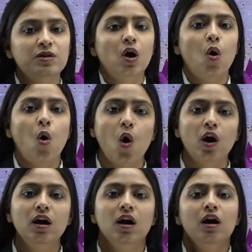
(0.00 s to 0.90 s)
They
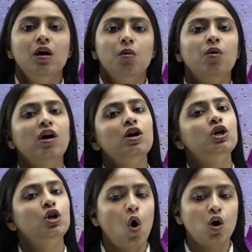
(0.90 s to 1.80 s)
all
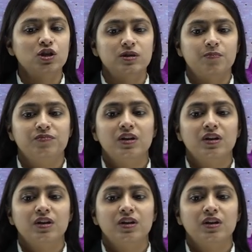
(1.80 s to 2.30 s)
were locked.